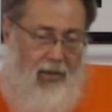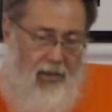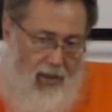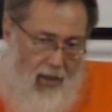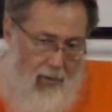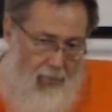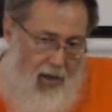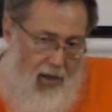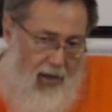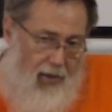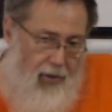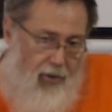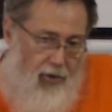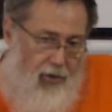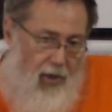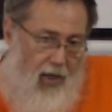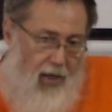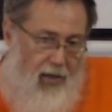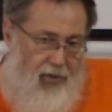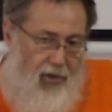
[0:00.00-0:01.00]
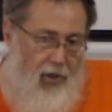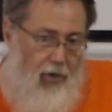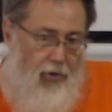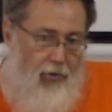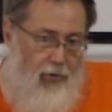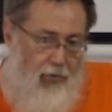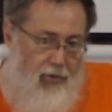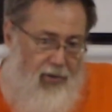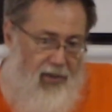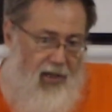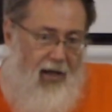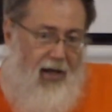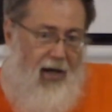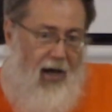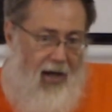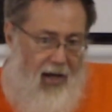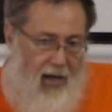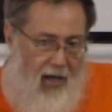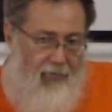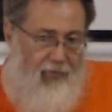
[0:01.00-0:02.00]
And Ramakrishna is going to
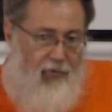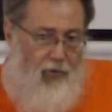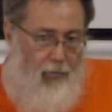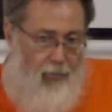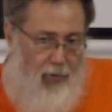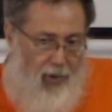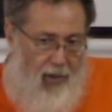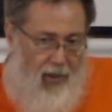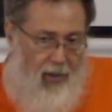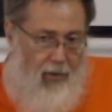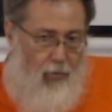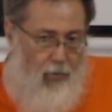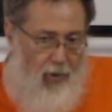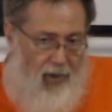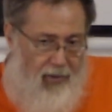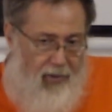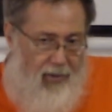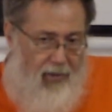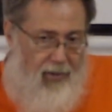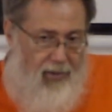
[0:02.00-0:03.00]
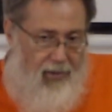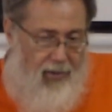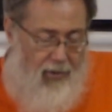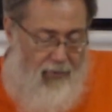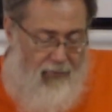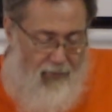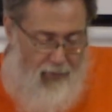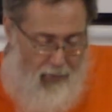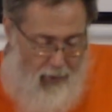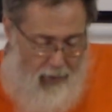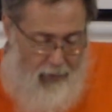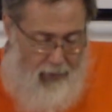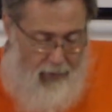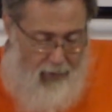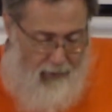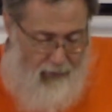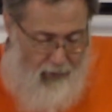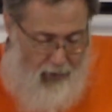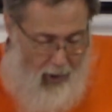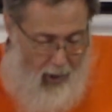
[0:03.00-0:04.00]
say, I have to bring witness in
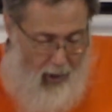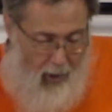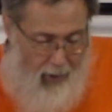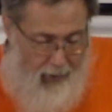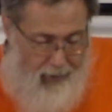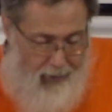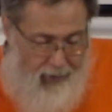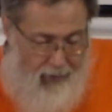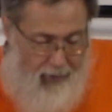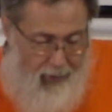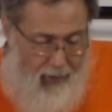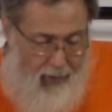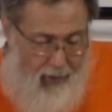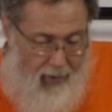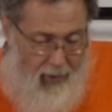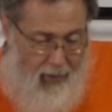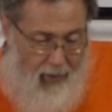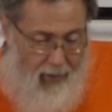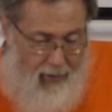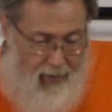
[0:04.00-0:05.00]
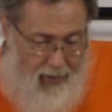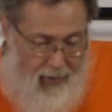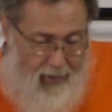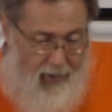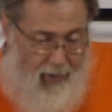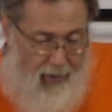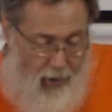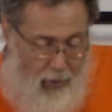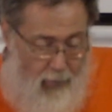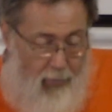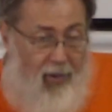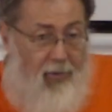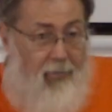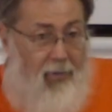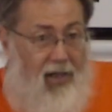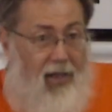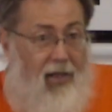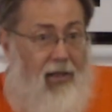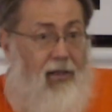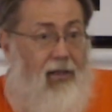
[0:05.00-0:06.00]
front of God that a
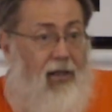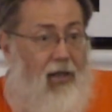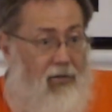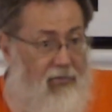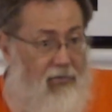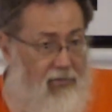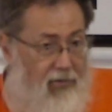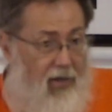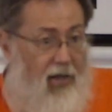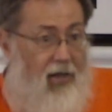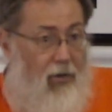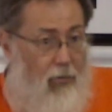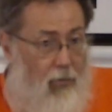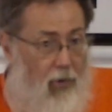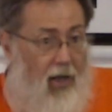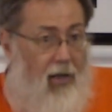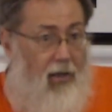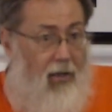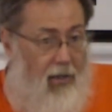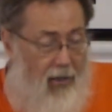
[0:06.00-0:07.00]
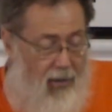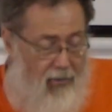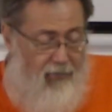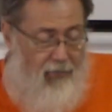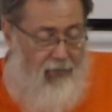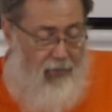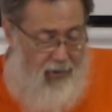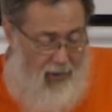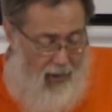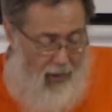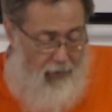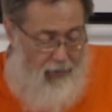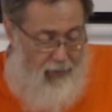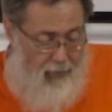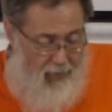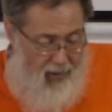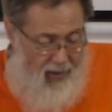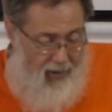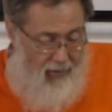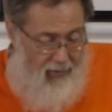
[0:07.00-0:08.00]
human being can very well live
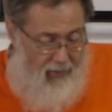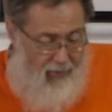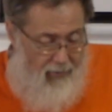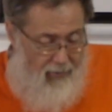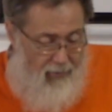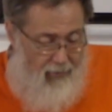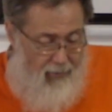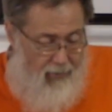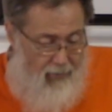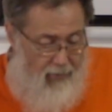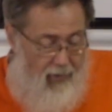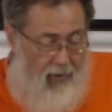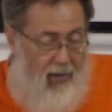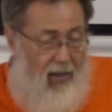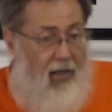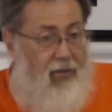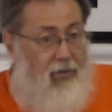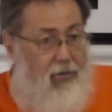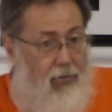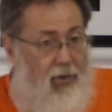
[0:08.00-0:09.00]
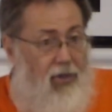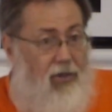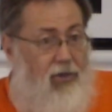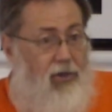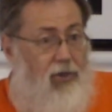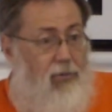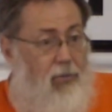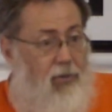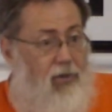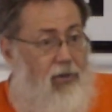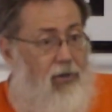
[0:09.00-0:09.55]
without meat and reach